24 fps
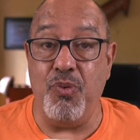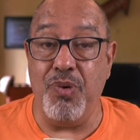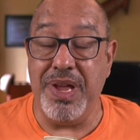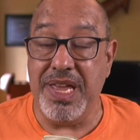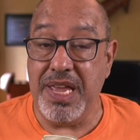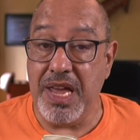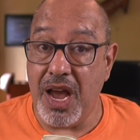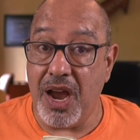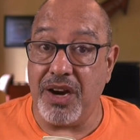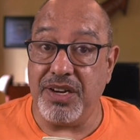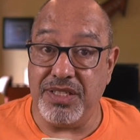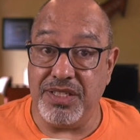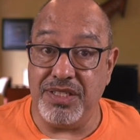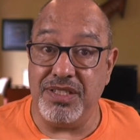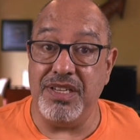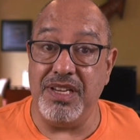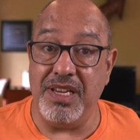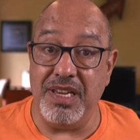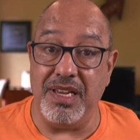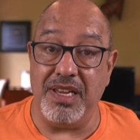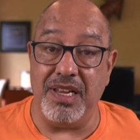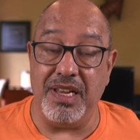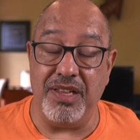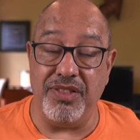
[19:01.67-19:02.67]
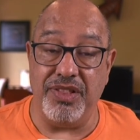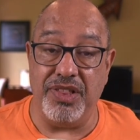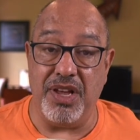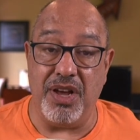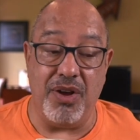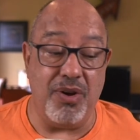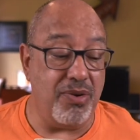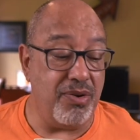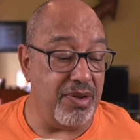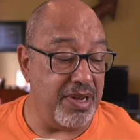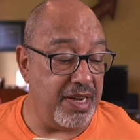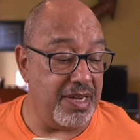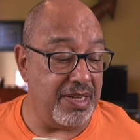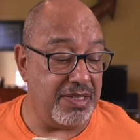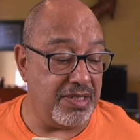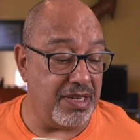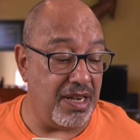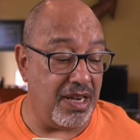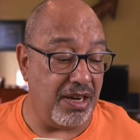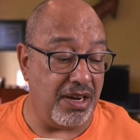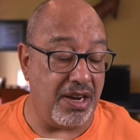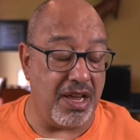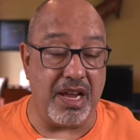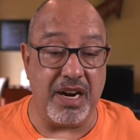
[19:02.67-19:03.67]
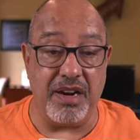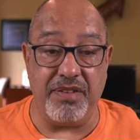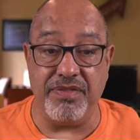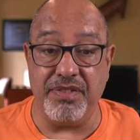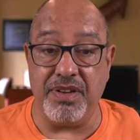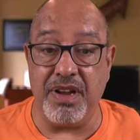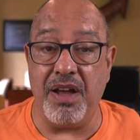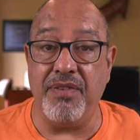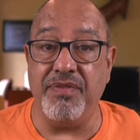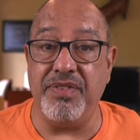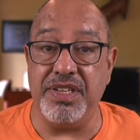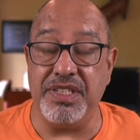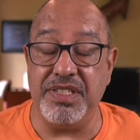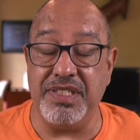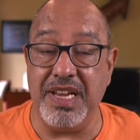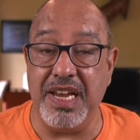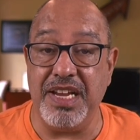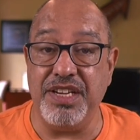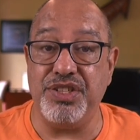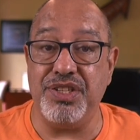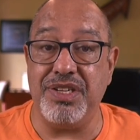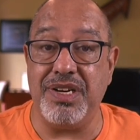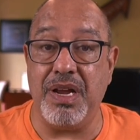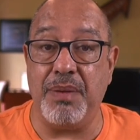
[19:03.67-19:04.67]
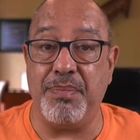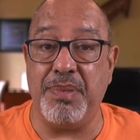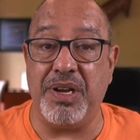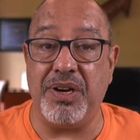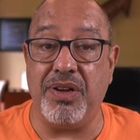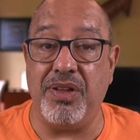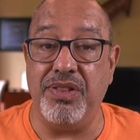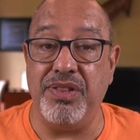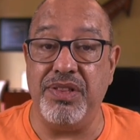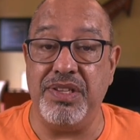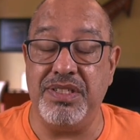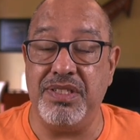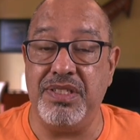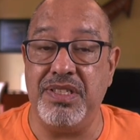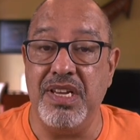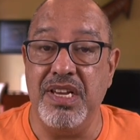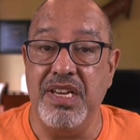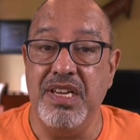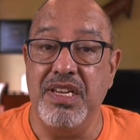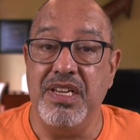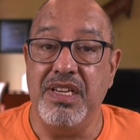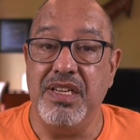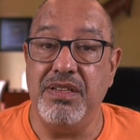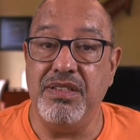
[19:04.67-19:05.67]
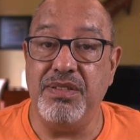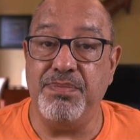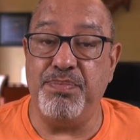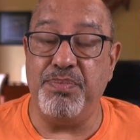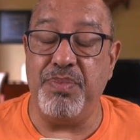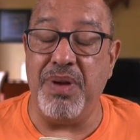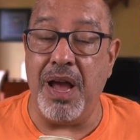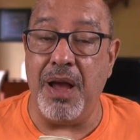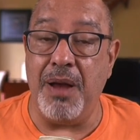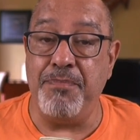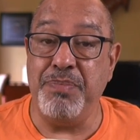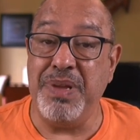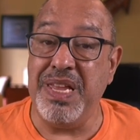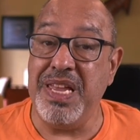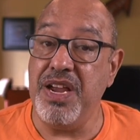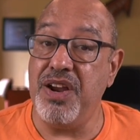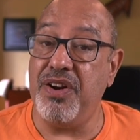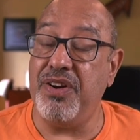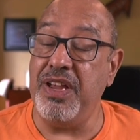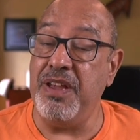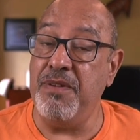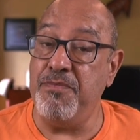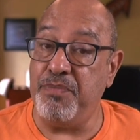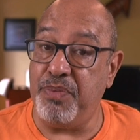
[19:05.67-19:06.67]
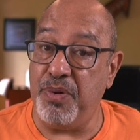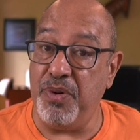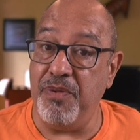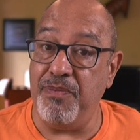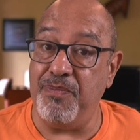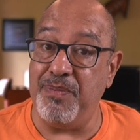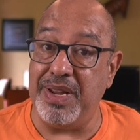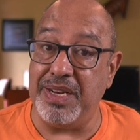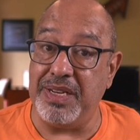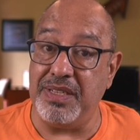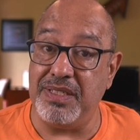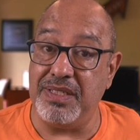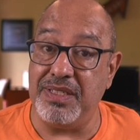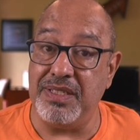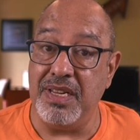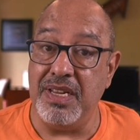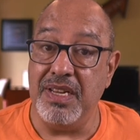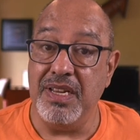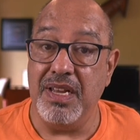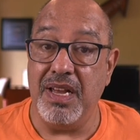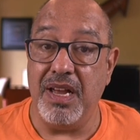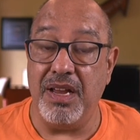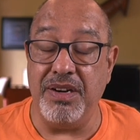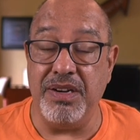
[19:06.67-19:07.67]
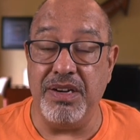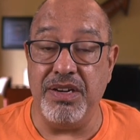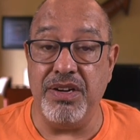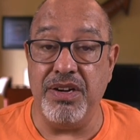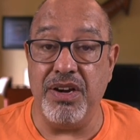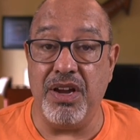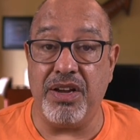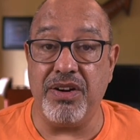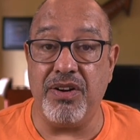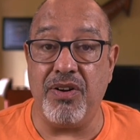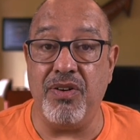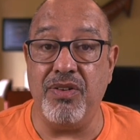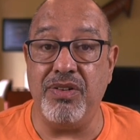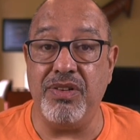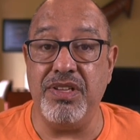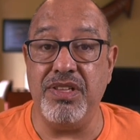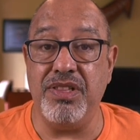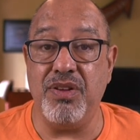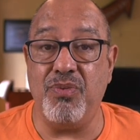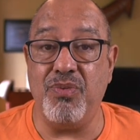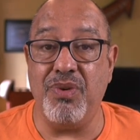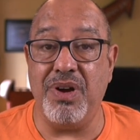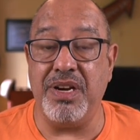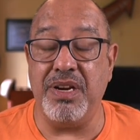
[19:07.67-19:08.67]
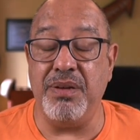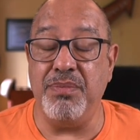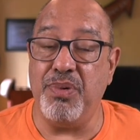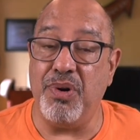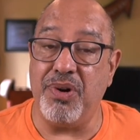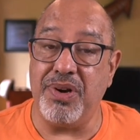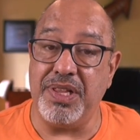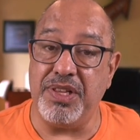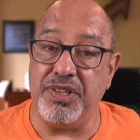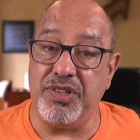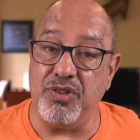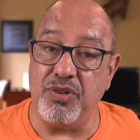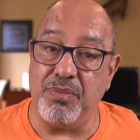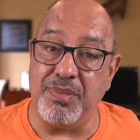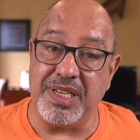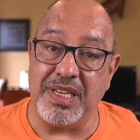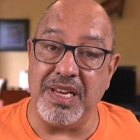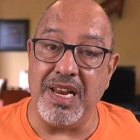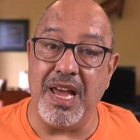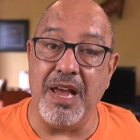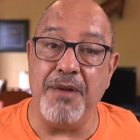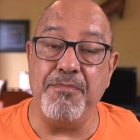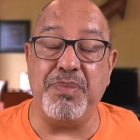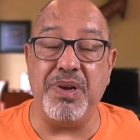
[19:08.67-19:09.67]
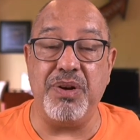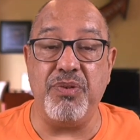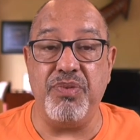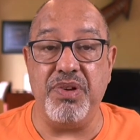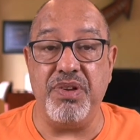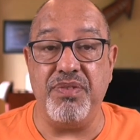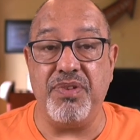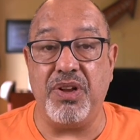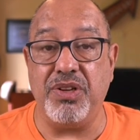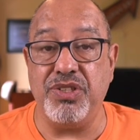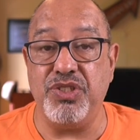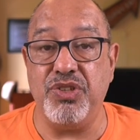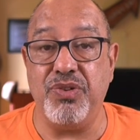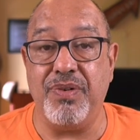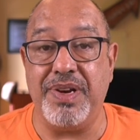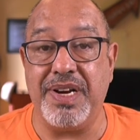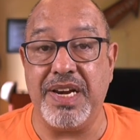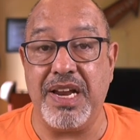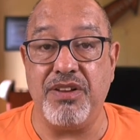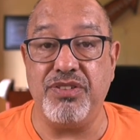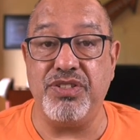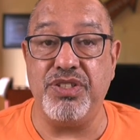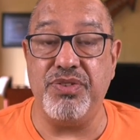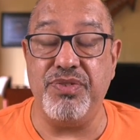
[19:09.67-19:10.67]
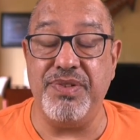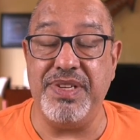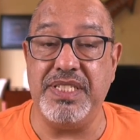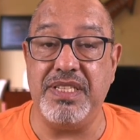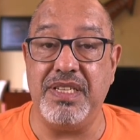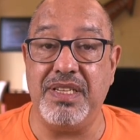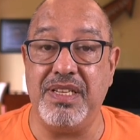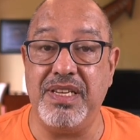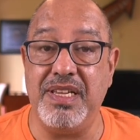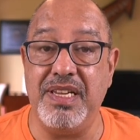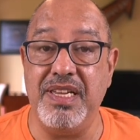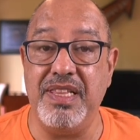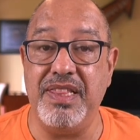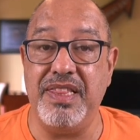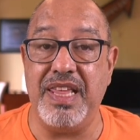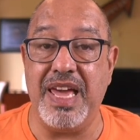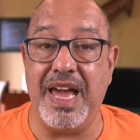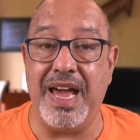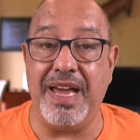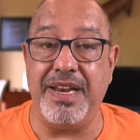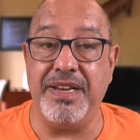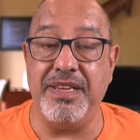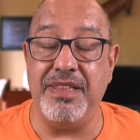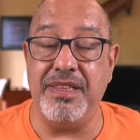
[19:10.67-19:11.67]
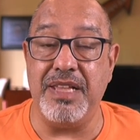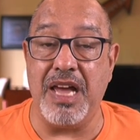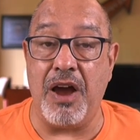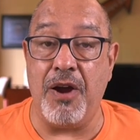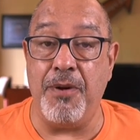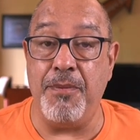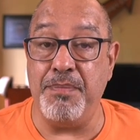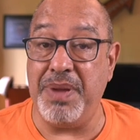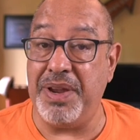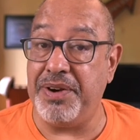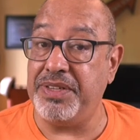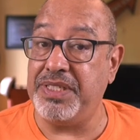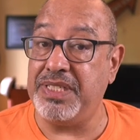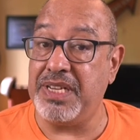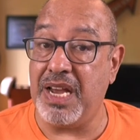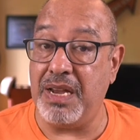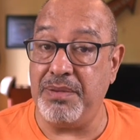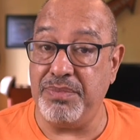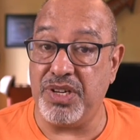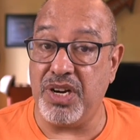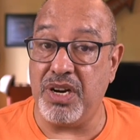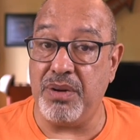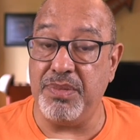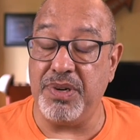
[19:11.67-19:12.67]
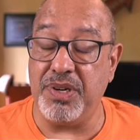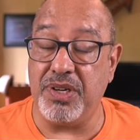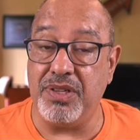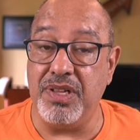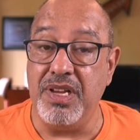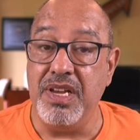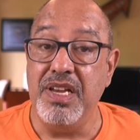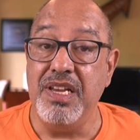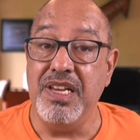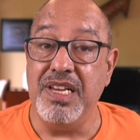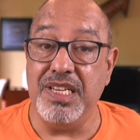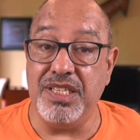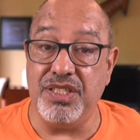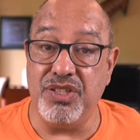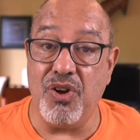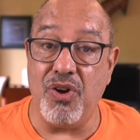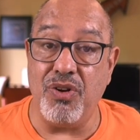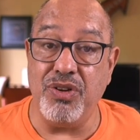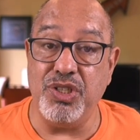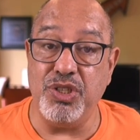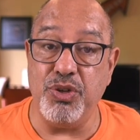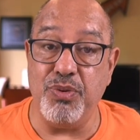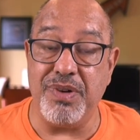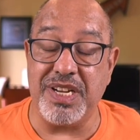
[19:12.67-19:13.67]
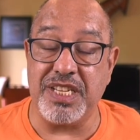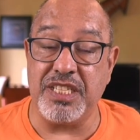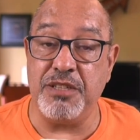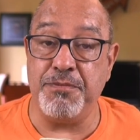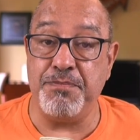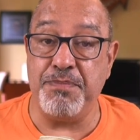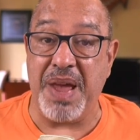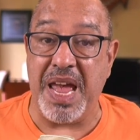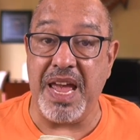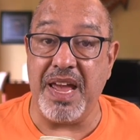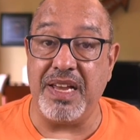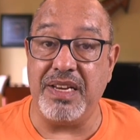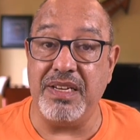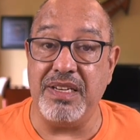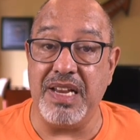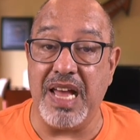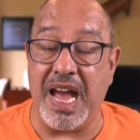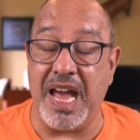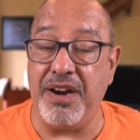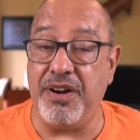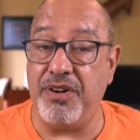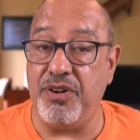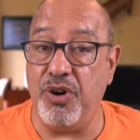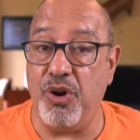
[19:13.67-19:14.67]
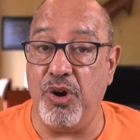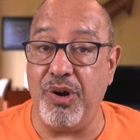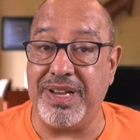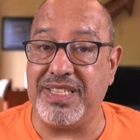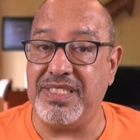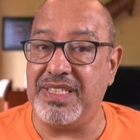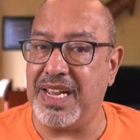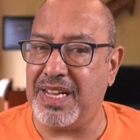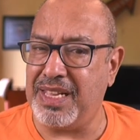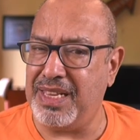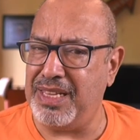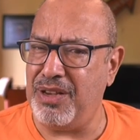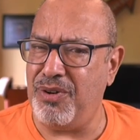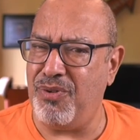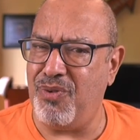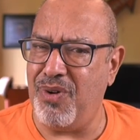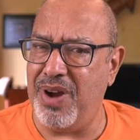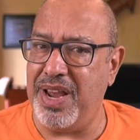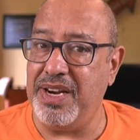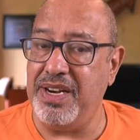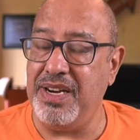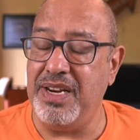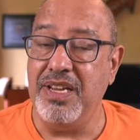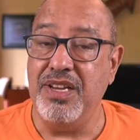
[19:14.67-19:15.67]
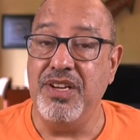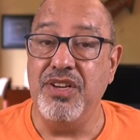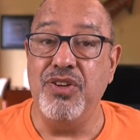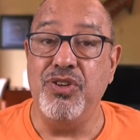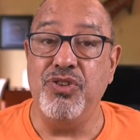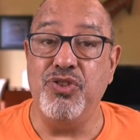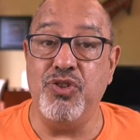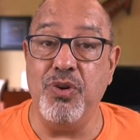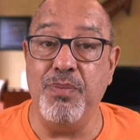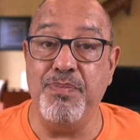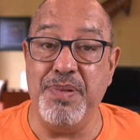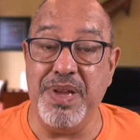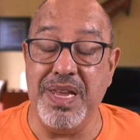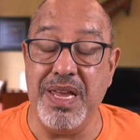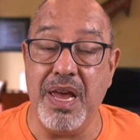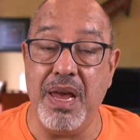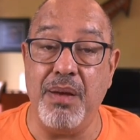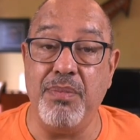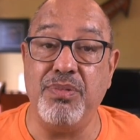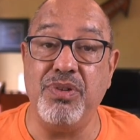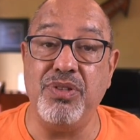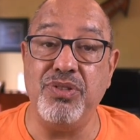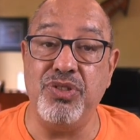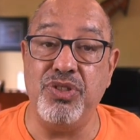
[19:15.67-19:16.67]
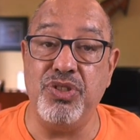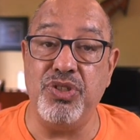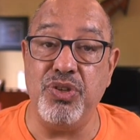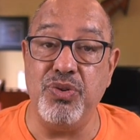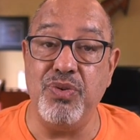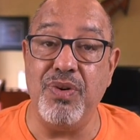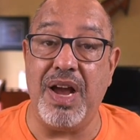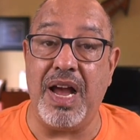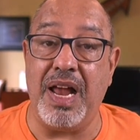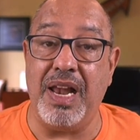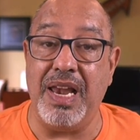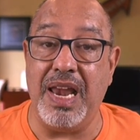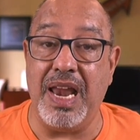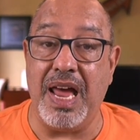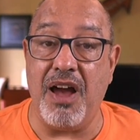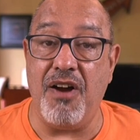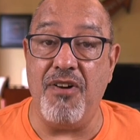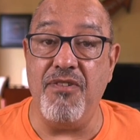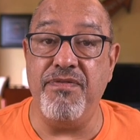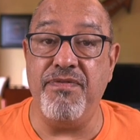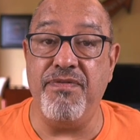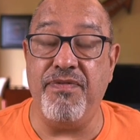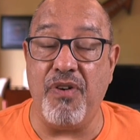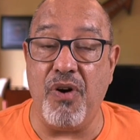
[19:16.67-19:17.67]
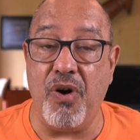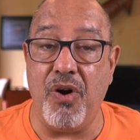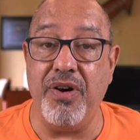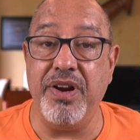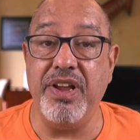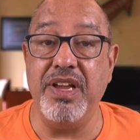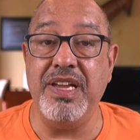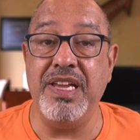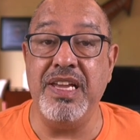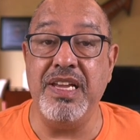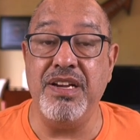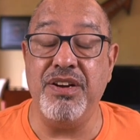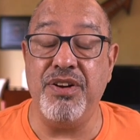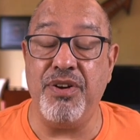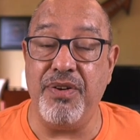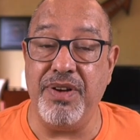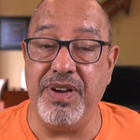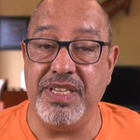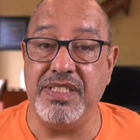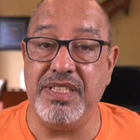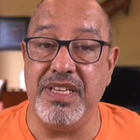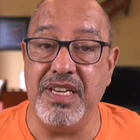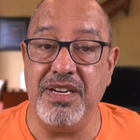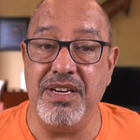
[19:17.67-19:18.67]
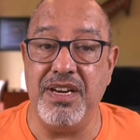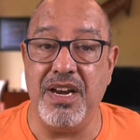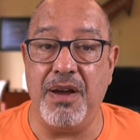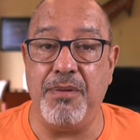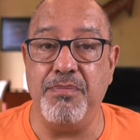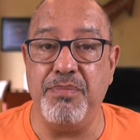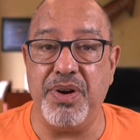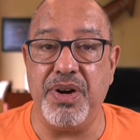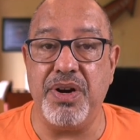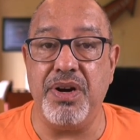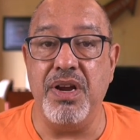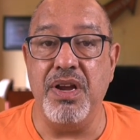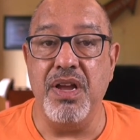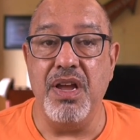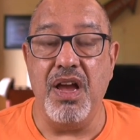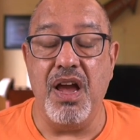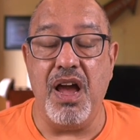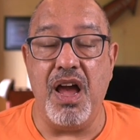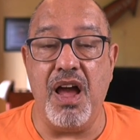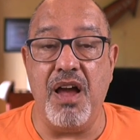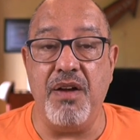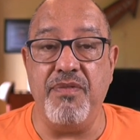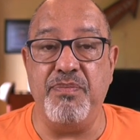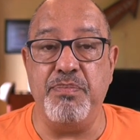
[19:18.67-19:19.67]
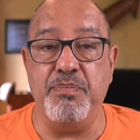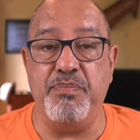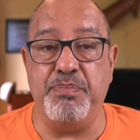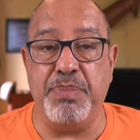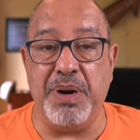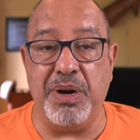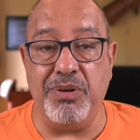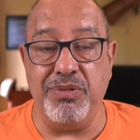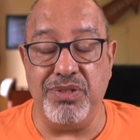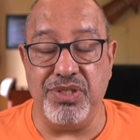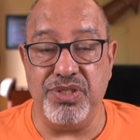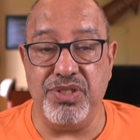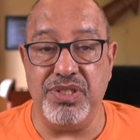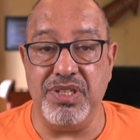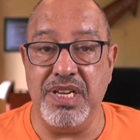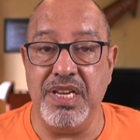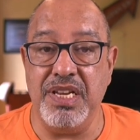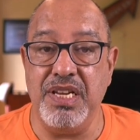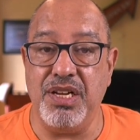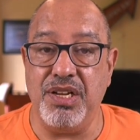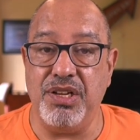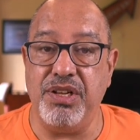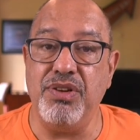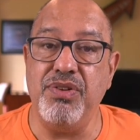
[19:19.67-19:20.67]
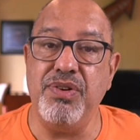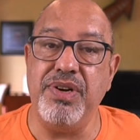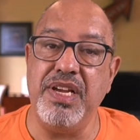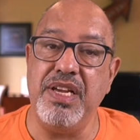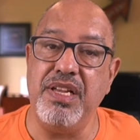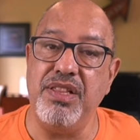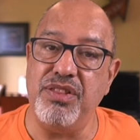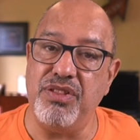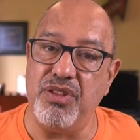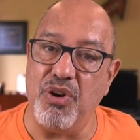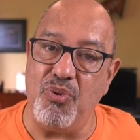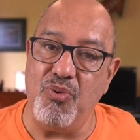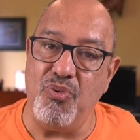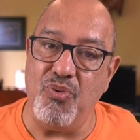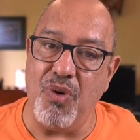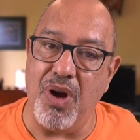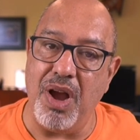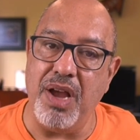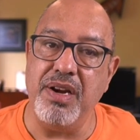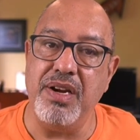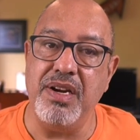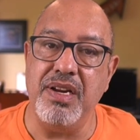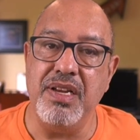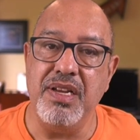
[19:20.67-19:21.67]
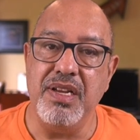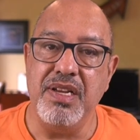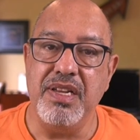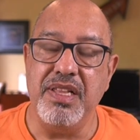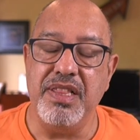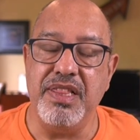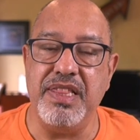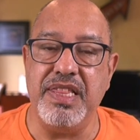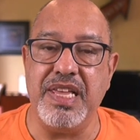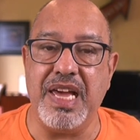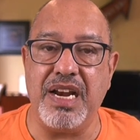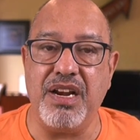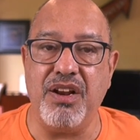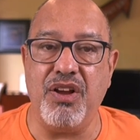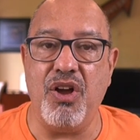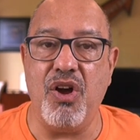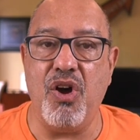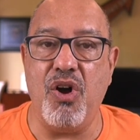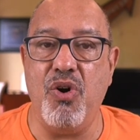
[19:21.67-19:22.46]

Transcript: we are seeing, though, is a lot of conversation about all these pier improvements, not only the one in Boca del Tomatlán, but we've also announced recently that our maritime terminal is going to expand, I don't know exactly when, to be able to allow for increasing number of boats, including the one that